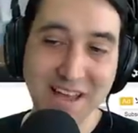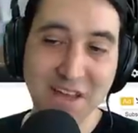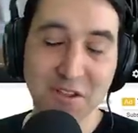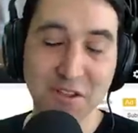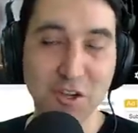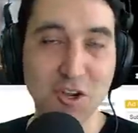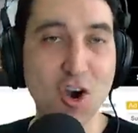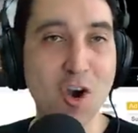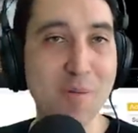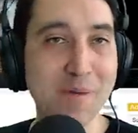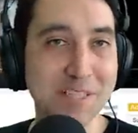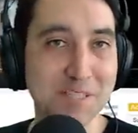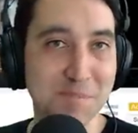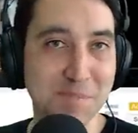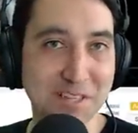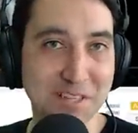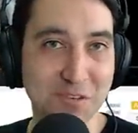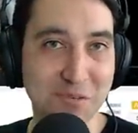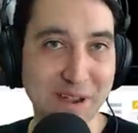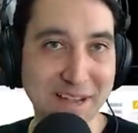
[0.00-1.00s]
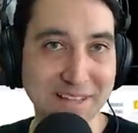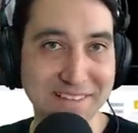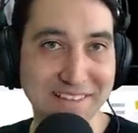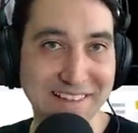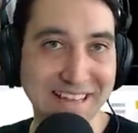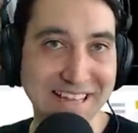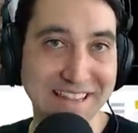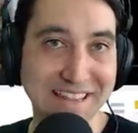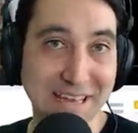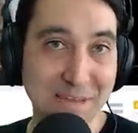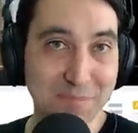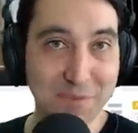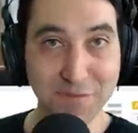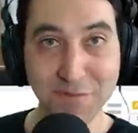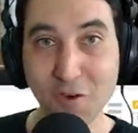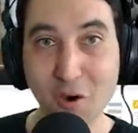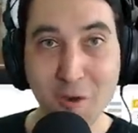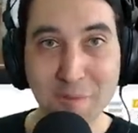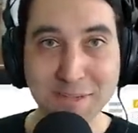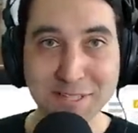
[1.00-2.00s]
the comments be directed at their
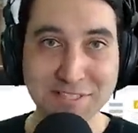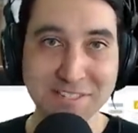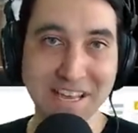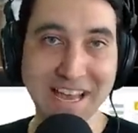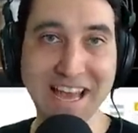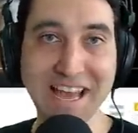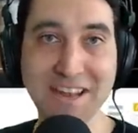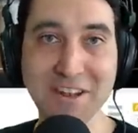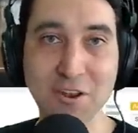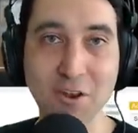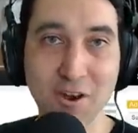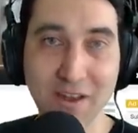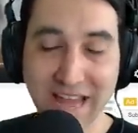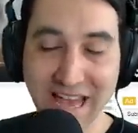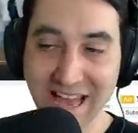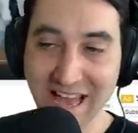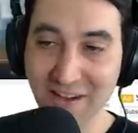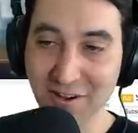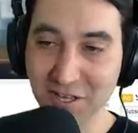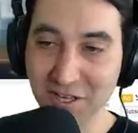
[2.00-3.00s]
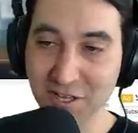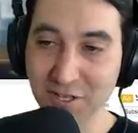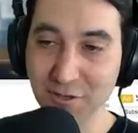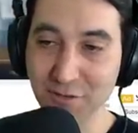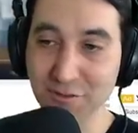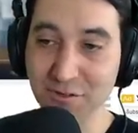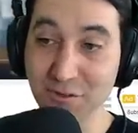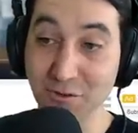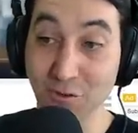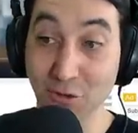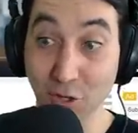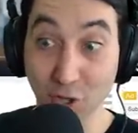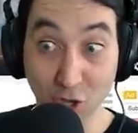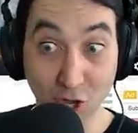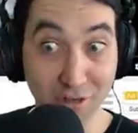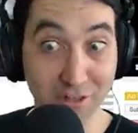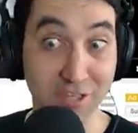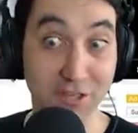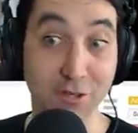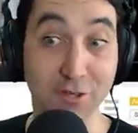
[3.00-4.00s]
performance and not how cute or
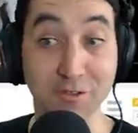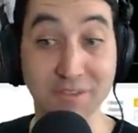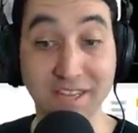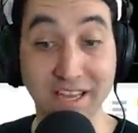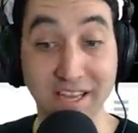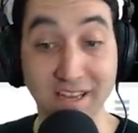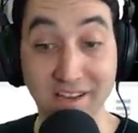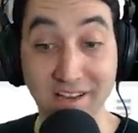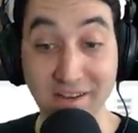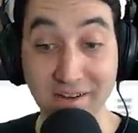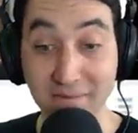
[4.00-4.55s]
not cute they are.